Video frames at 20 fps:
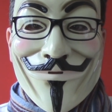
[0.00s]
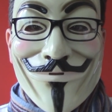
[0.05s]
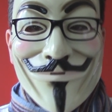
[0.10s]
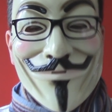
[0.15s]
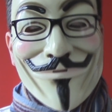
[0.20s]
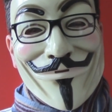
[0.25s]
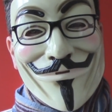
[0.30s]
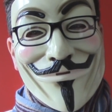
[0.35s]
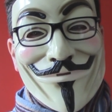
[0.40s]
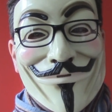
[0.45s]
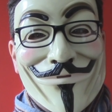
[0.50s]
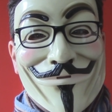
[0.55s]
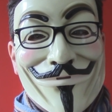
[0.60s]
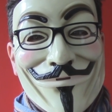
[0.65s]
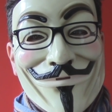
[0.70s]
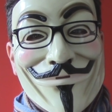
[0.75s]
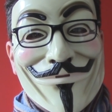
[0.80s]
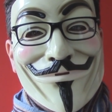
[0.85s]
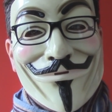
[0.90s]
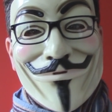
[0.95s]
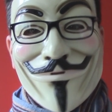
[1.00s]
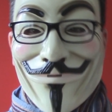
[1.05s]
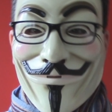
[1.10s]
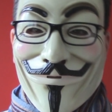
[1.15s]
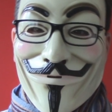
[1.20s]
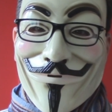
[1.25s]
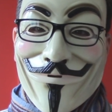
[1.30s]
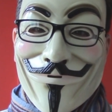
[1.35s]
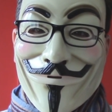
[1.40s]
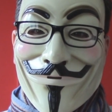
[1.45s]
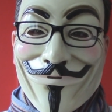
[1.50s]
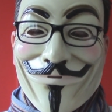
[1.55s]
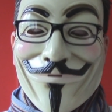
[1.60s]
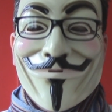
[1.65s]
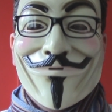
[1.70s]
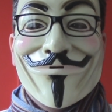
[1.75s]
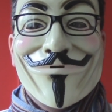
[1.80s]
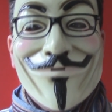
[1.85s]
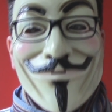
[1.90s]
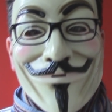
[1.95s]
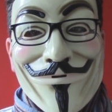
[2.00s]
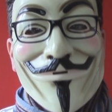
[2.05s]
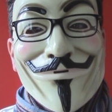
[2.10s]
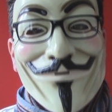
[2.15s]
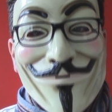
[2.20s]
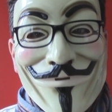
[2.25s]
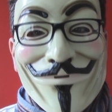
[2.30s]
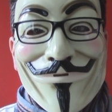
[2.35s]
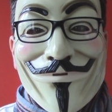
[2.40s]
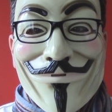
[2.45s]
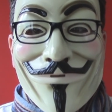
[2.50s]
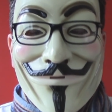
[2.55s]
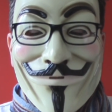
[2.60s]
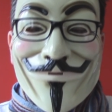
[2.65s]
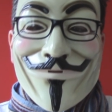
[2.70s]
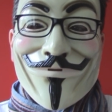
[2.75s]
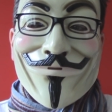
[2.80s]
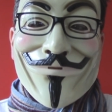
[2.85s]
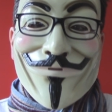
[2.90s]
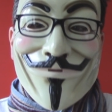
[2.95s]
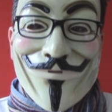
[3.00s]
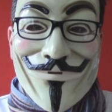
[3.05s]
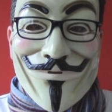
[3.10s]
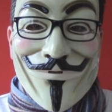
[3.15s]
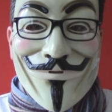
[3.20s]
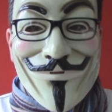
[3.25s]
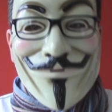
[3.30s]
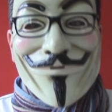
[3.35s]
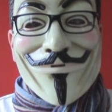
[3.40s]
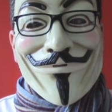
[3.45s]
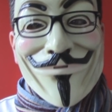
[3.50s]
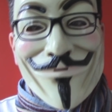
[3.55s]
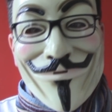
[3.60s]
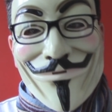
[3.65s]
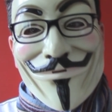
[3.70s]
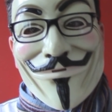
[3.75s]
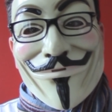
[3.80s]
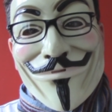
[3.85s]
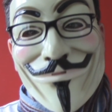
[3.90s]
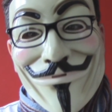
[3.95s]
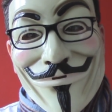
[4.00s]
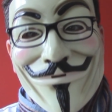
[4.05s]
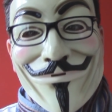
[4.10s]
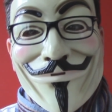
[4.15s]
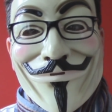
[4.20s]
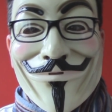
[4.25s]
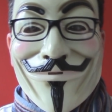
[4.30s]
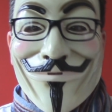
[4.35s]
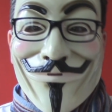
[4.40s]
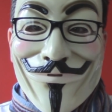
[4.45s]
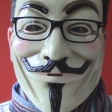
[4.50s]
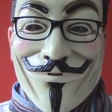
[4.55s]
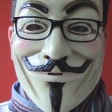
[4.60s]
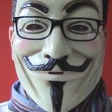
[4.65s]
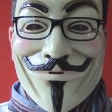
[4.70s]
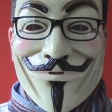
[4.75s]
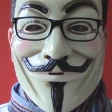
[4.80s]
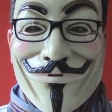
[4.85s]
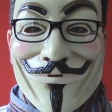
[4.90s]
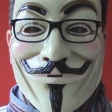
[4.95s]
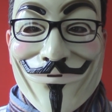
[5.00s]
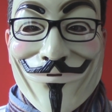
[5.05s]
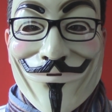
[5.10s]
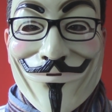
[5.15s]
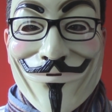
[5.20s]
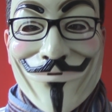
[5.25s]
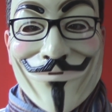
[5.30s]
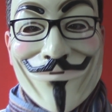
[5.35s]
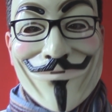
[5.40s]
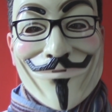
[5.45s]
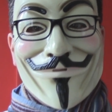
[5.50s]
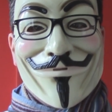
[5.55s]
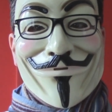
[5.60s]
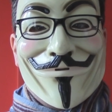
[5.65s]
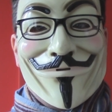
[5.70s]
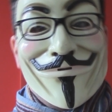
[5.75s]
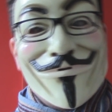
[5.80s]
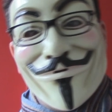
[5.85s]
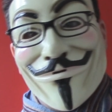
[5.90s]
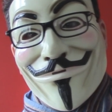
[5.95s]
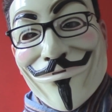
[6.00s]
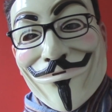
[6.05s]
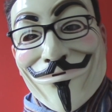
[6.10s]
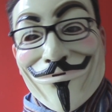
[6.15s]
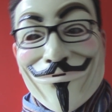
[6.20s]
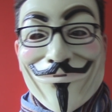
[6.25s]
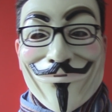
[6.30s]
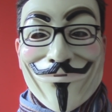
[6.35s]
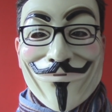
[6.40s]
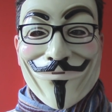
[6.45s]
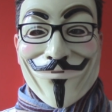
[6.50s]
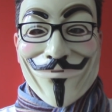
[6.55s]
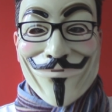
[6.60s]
I don't know how this is going to play out, but there doesn't appear to be a huge march for peace. Update over.